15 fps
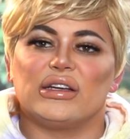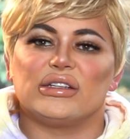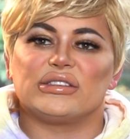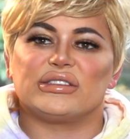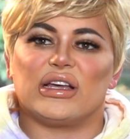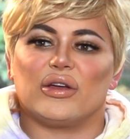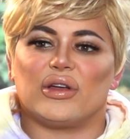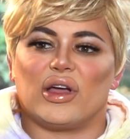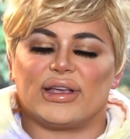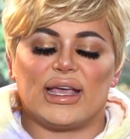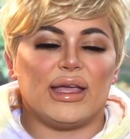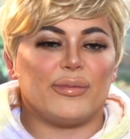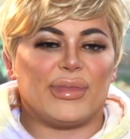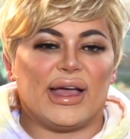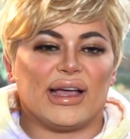So I
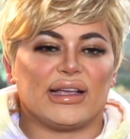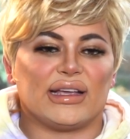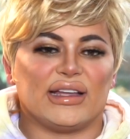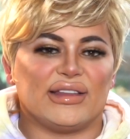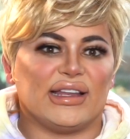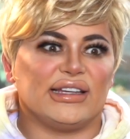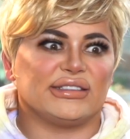came back and then